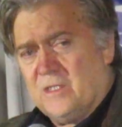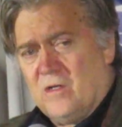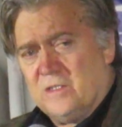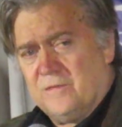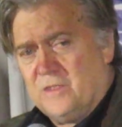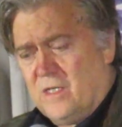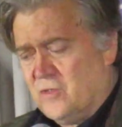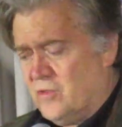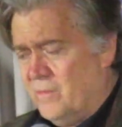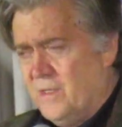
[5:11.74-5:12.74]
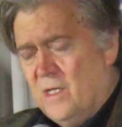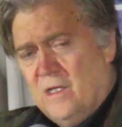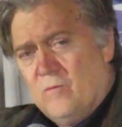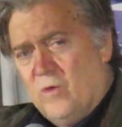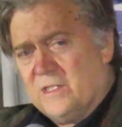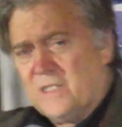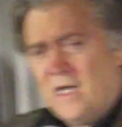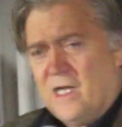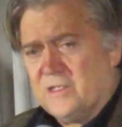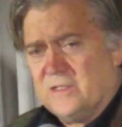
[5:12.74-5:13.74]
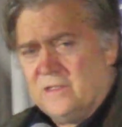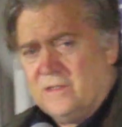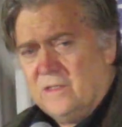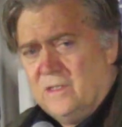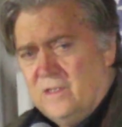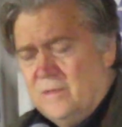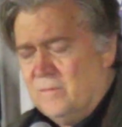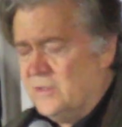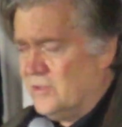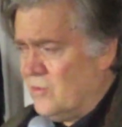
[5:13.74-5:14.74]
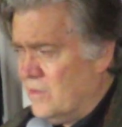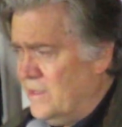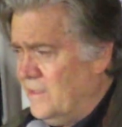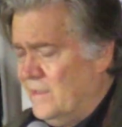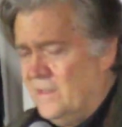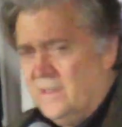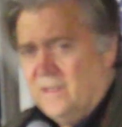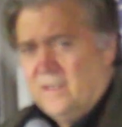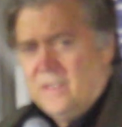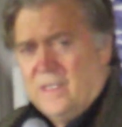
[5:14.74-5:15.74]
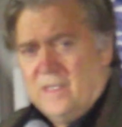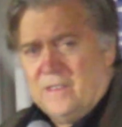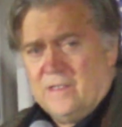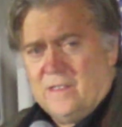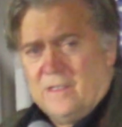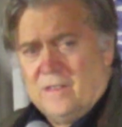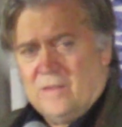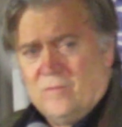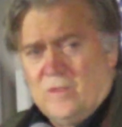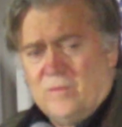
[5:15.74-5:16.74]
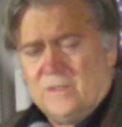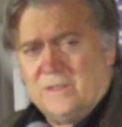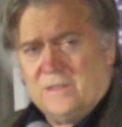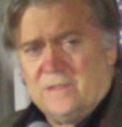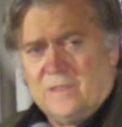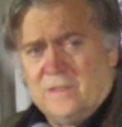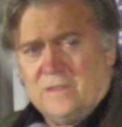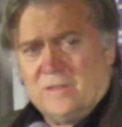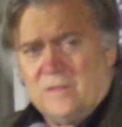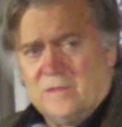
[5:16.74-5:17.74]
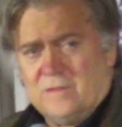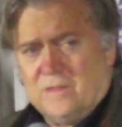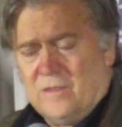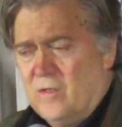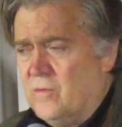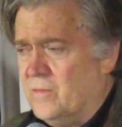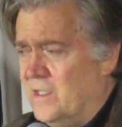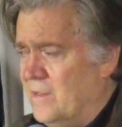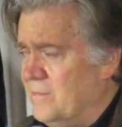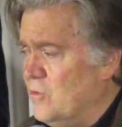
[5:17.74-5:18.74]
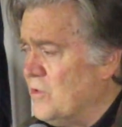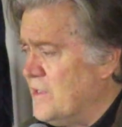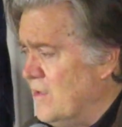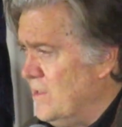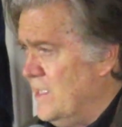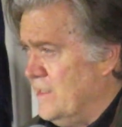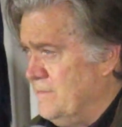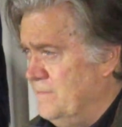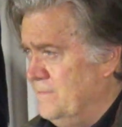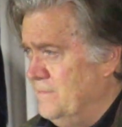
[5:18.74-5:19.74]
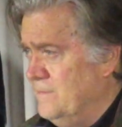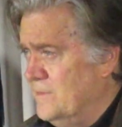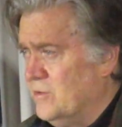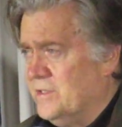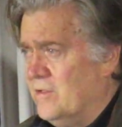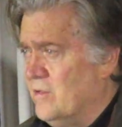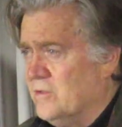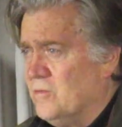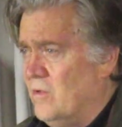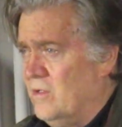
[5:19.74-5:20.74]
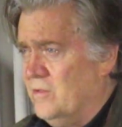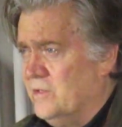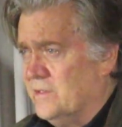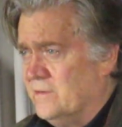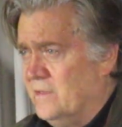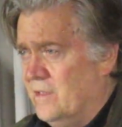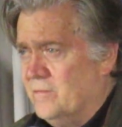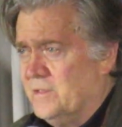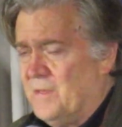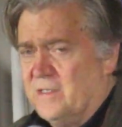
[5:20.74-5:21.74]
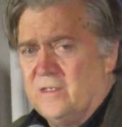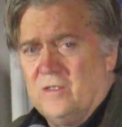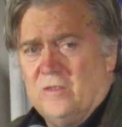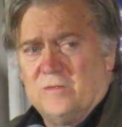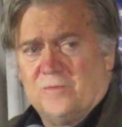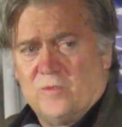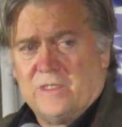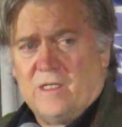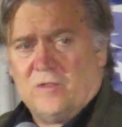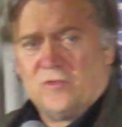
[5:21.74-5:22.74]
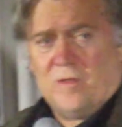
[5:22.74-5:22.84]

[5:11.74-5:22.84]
because of Donald Trump. Wisconsin, Missouri, and what was it? North Carolina. Those senators were all losing. They're expected to lose before Donald